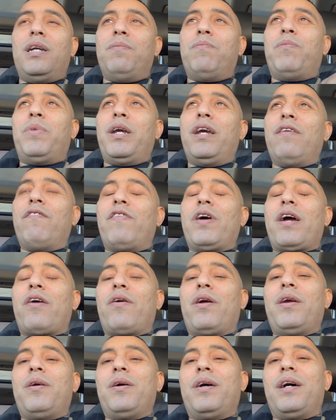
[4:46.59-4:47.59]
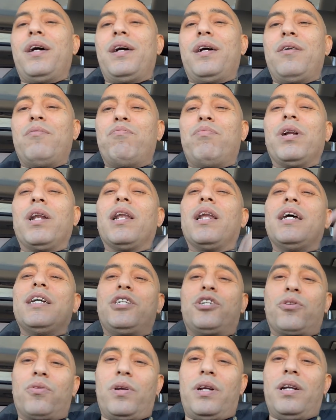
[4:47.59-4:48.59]
being very uh,
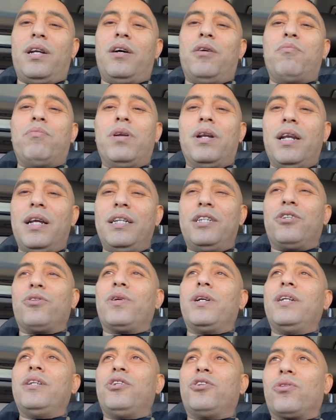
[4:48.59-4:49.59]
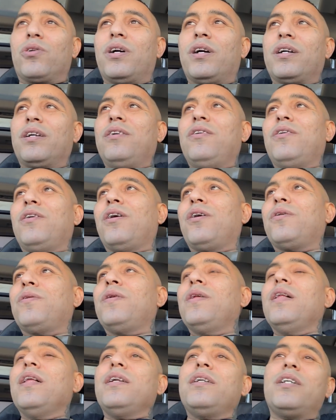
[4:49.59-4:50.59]
belligerent, a belligerent drunk, you know,
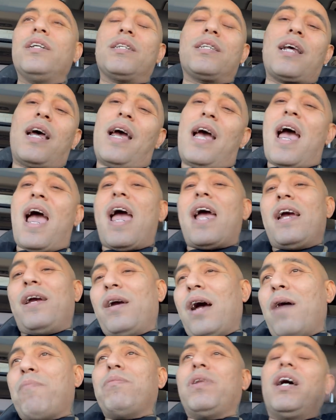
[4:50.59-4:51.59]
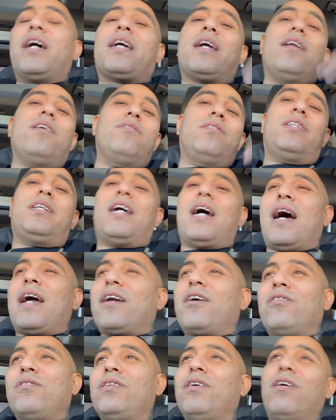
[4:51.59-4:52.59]
just like, hey, I'm Lucky
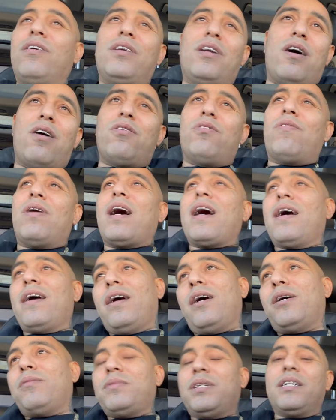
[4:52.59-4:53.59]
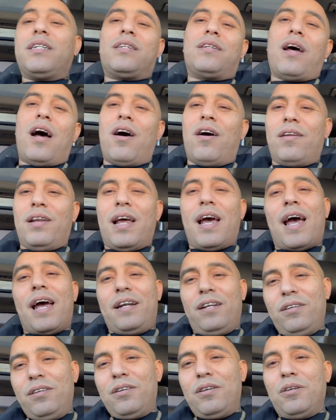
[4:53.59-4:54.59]
Luciano, you don't know who I am, just all
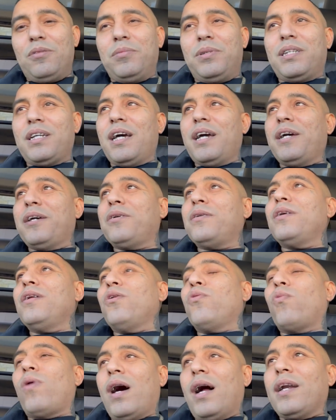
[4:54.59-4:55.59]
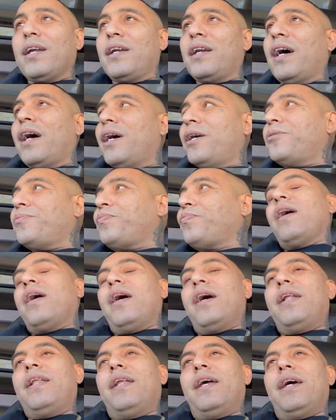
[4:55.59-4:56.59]
that, you know what I'm saying, wilding out.
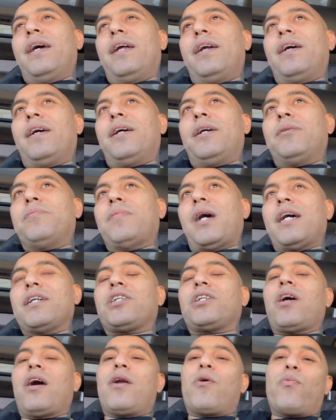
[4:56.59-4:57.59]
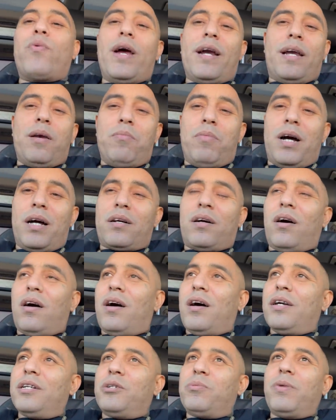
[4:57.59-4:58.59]
And then um, I started wrecking my
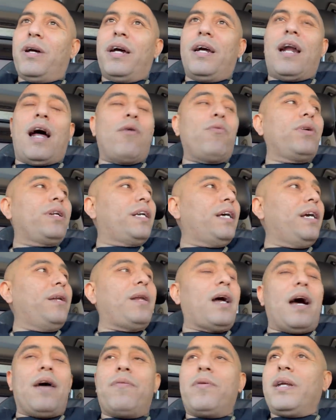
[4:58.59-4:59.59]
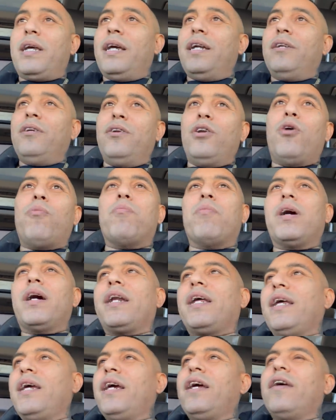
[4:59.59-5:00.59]
cars, man. I would get, I would get, you know,
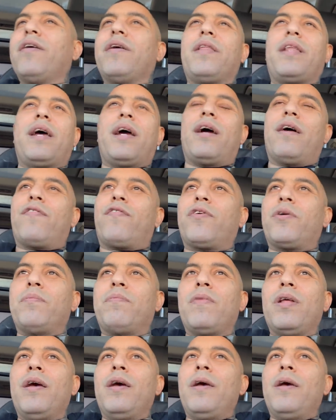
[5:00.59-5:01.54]
money here and there from,